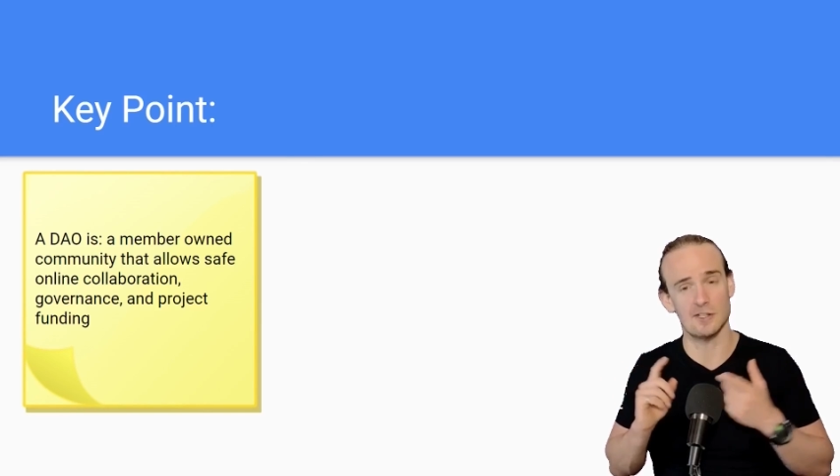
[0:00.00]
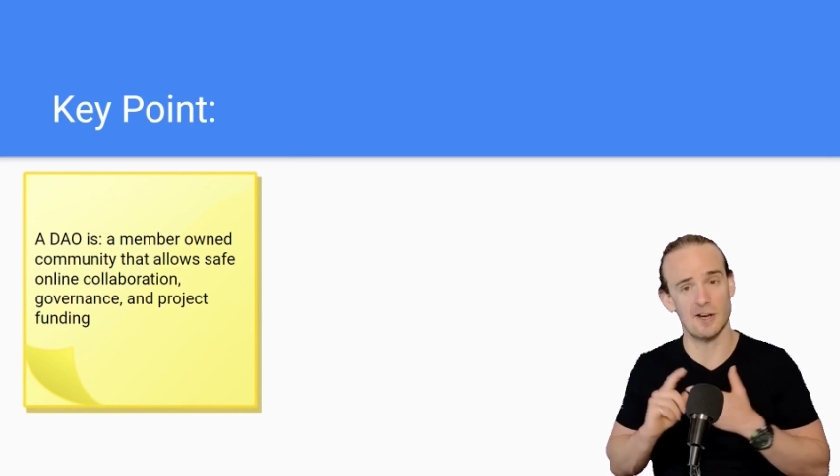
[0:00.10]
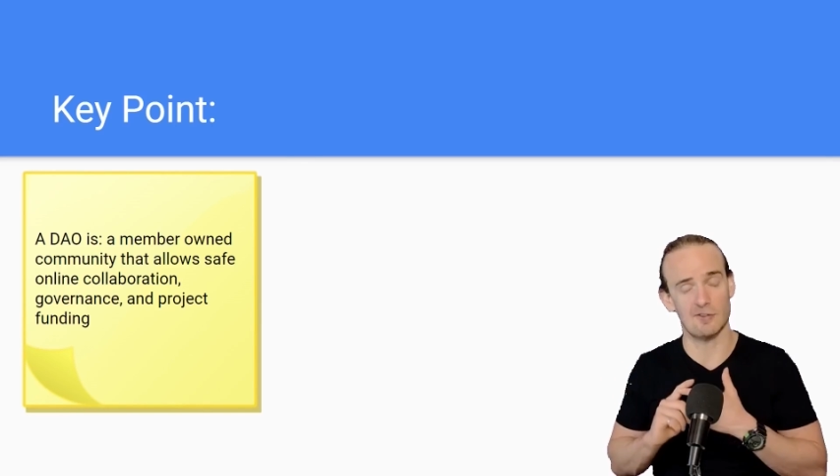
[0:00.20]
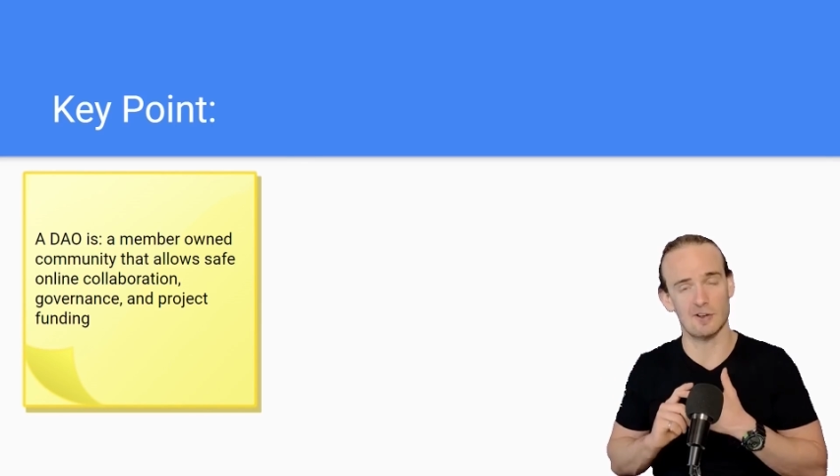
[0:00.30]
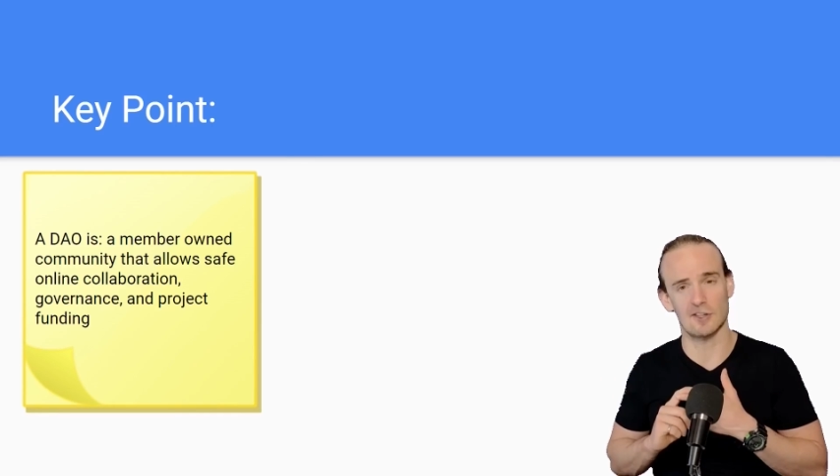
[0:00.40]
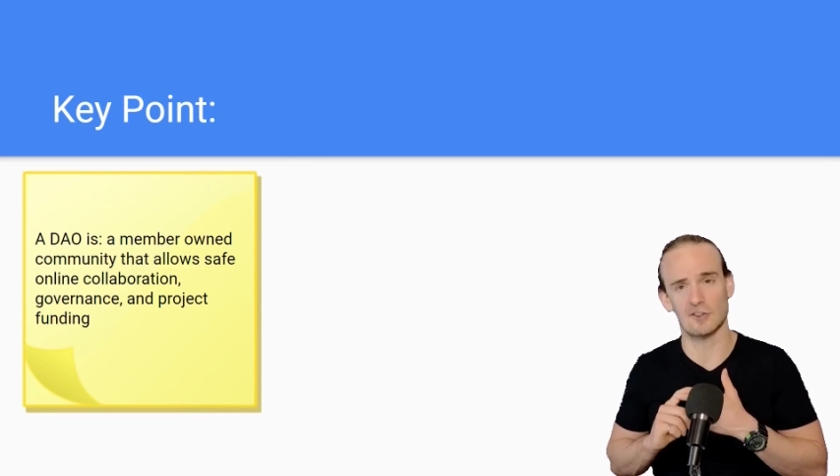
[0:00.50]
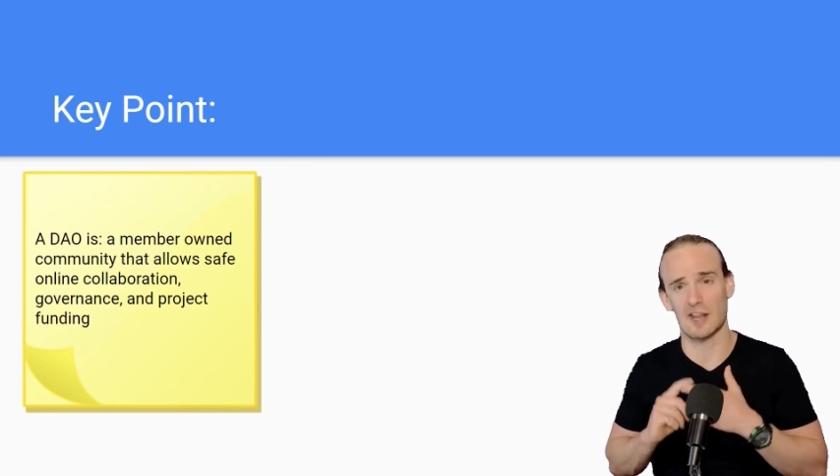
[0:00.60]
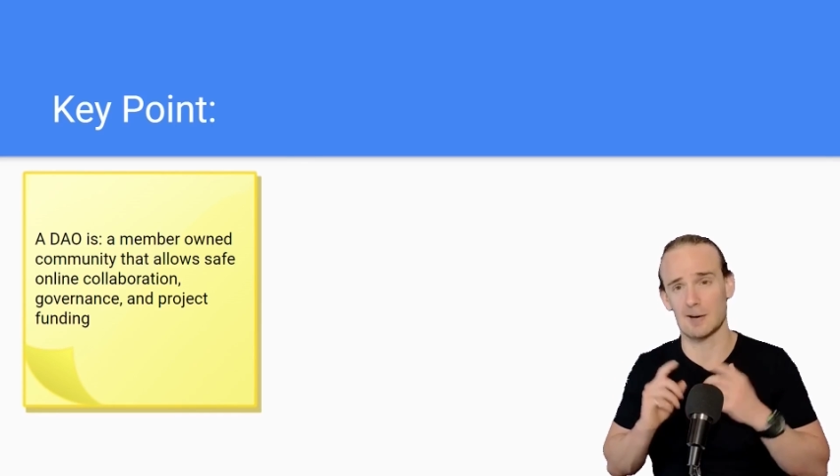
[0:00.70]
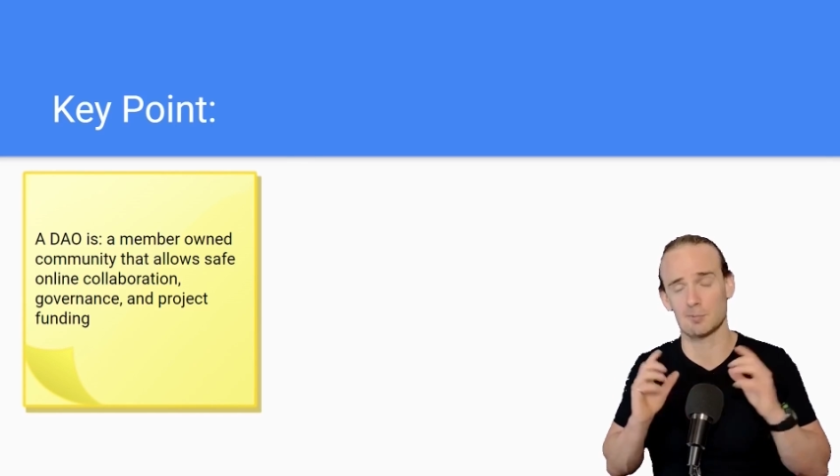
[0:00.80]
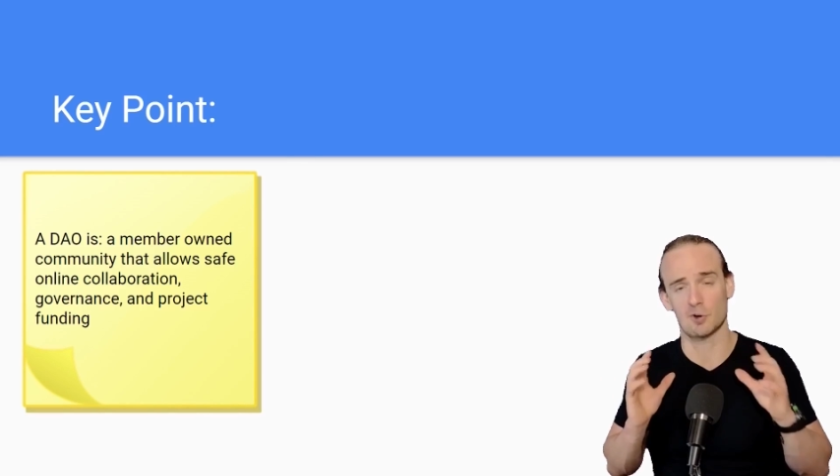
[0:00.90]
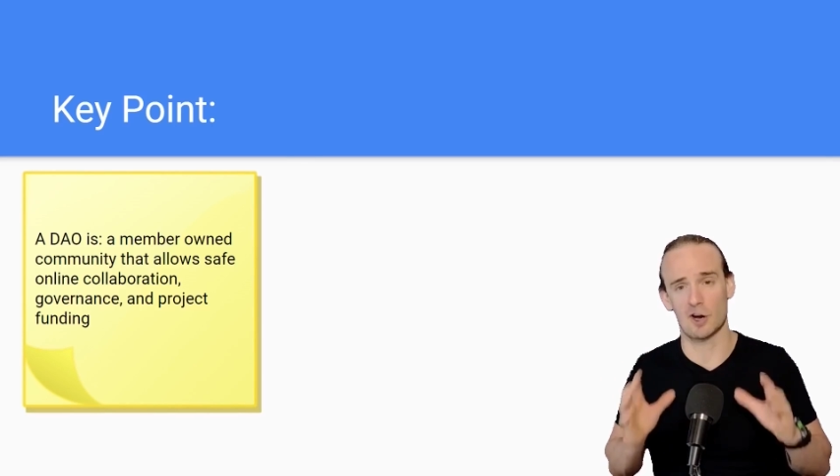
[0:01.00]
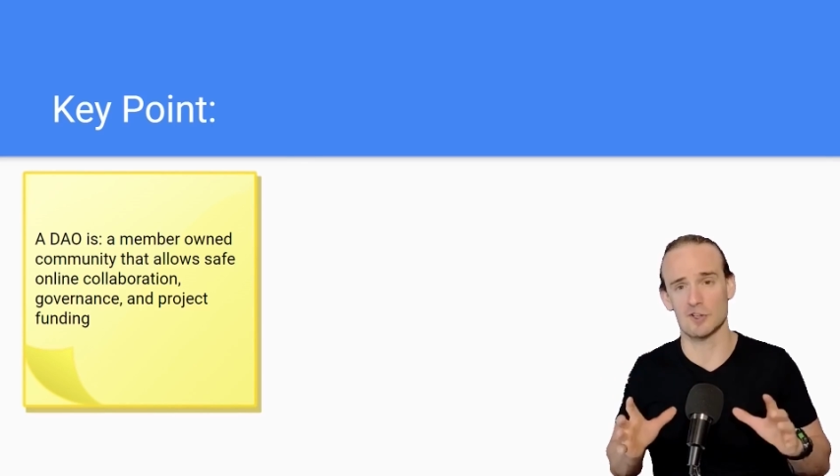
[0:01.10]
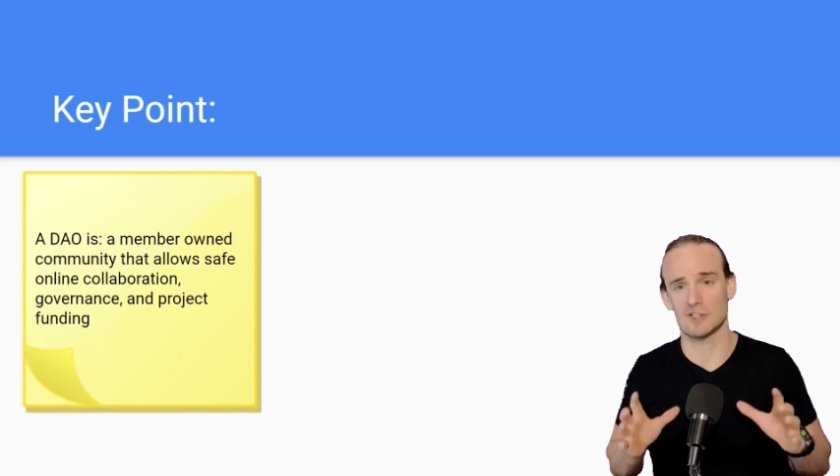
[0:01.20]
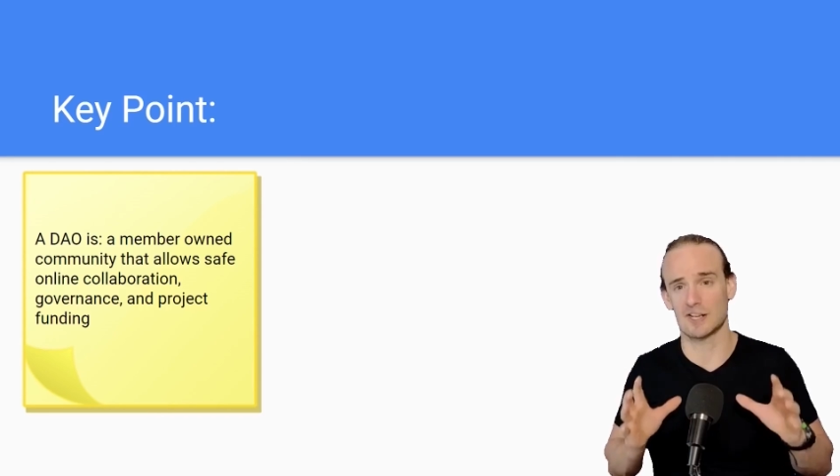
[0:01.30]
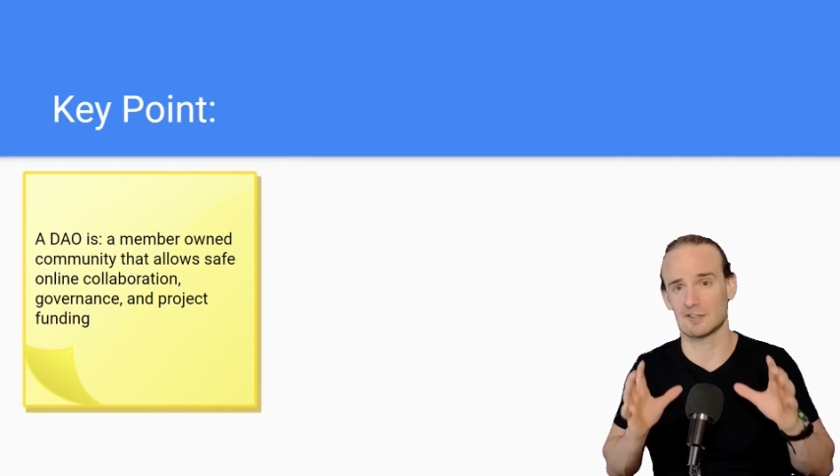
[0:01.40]
governance, and
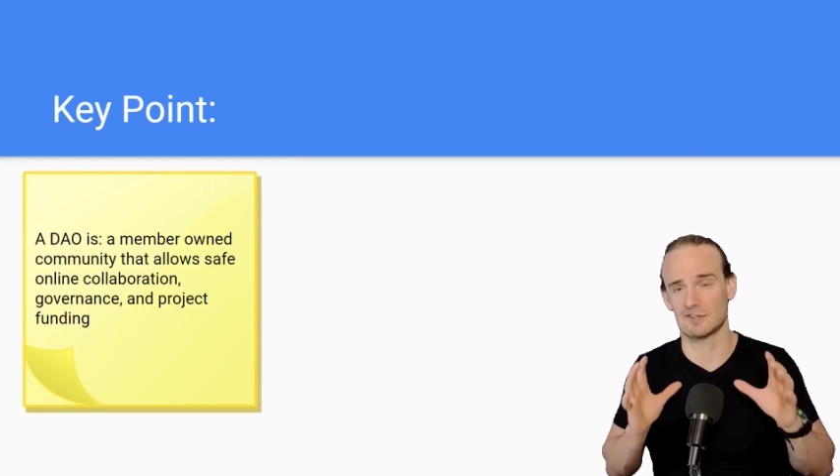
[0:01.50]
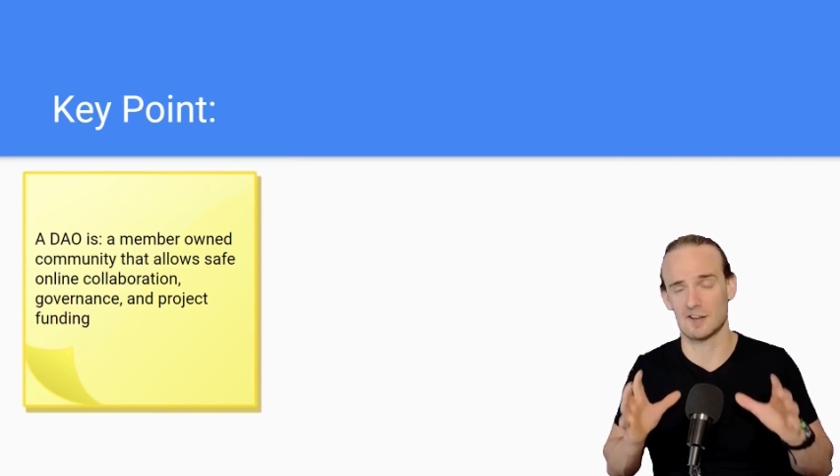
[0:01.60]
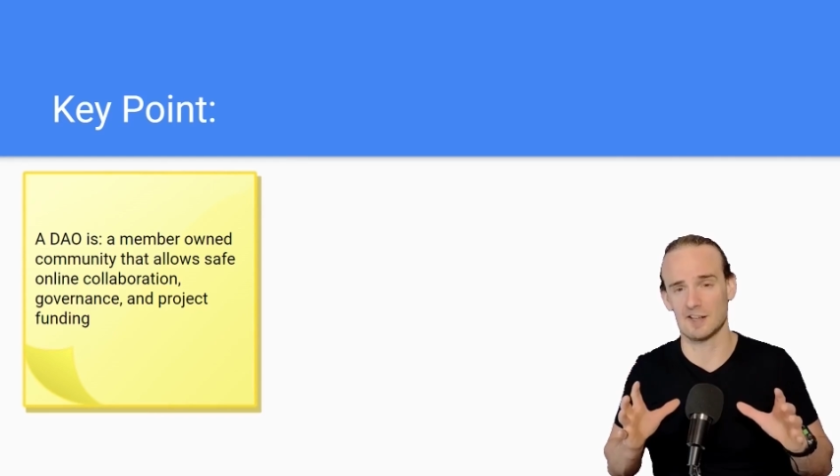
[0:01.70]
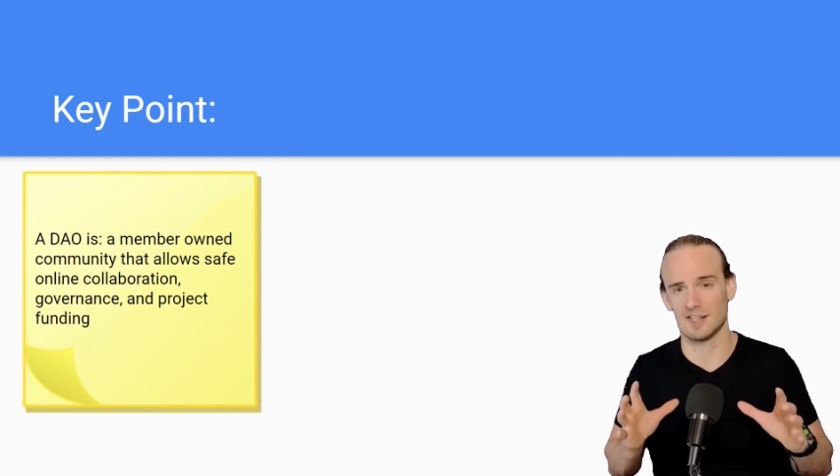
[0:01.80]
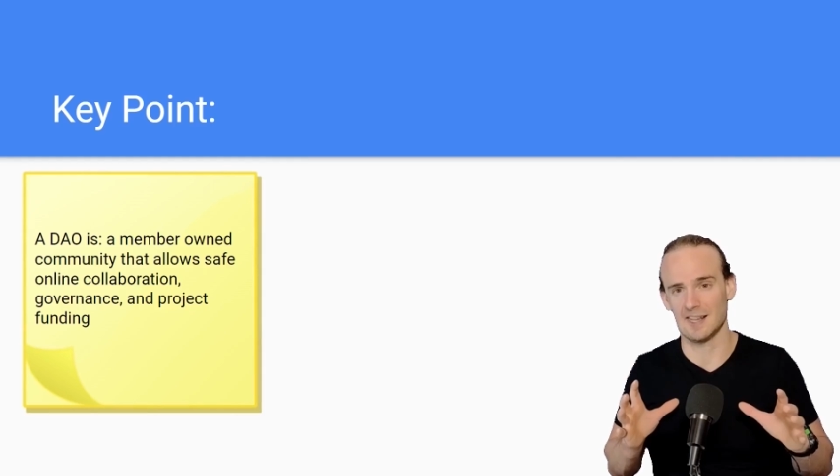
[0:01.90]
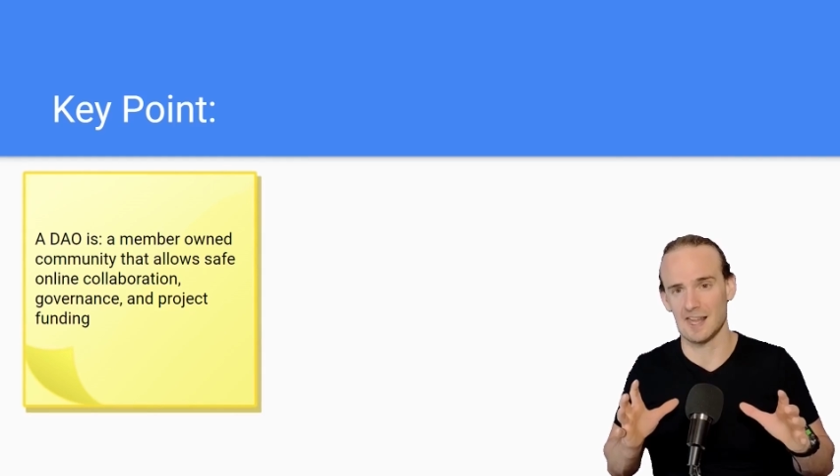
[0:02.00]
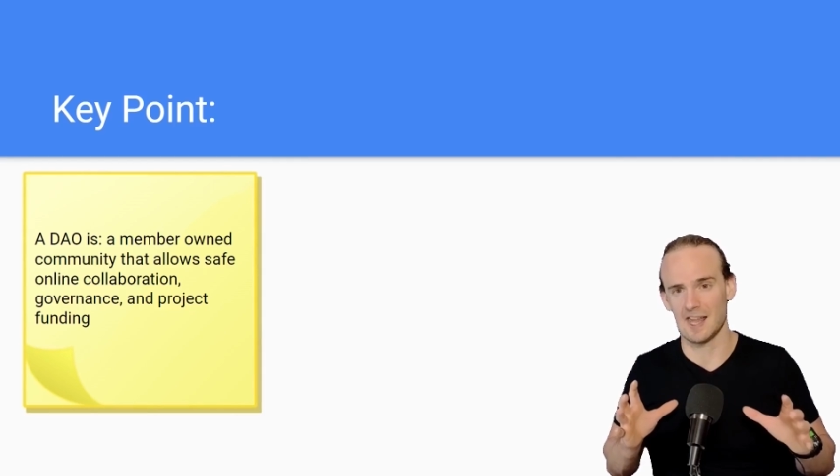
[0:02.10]
project funding.